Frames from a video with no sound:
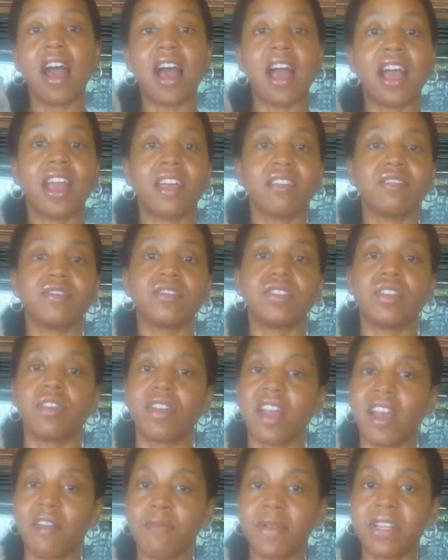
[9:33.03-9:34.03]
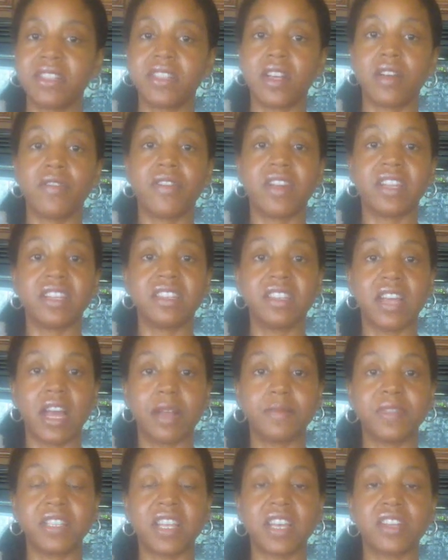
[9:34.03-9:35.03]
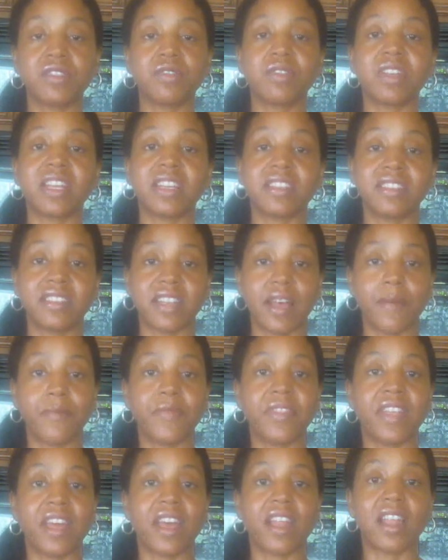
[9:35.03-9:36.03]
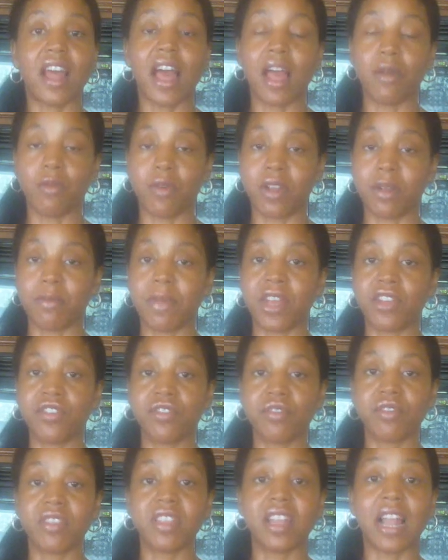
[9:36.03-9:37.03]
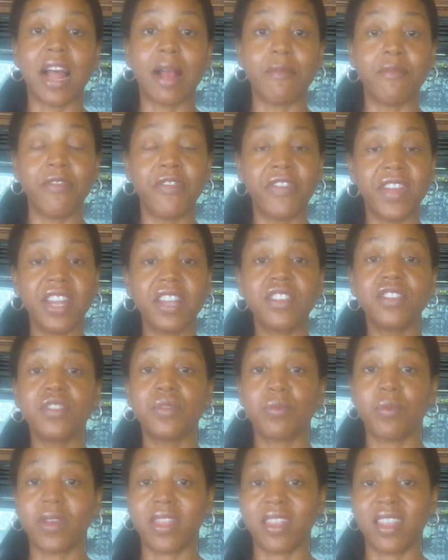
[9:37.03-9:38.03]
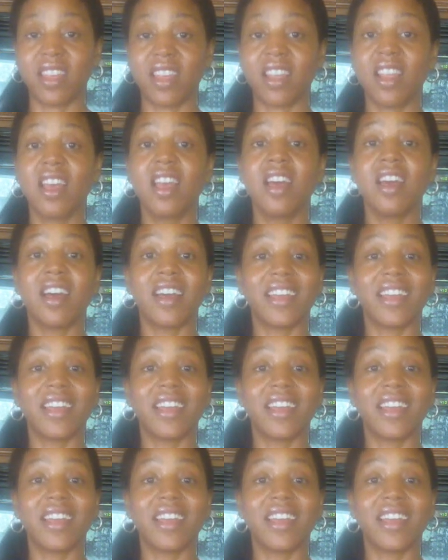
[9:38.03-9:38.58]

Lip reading: I don't have myself on a time schedule, except that I want to make sure that I'm finished with it,